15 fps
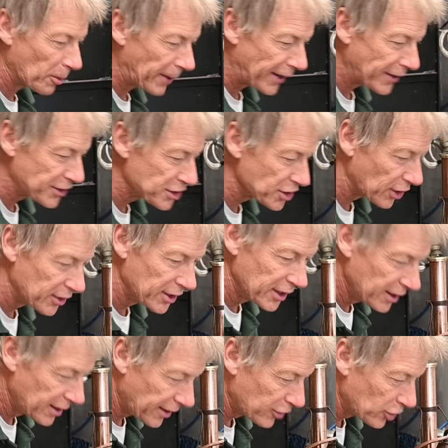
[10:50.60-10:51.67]
band. So
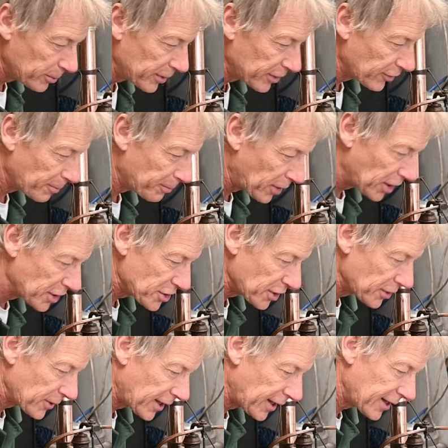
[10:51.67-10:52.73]
I've got a bit of
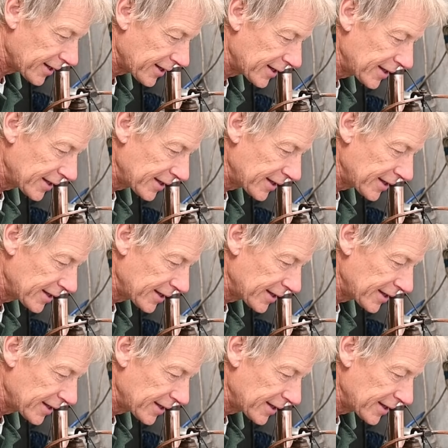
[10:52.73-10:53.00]
Brasso here.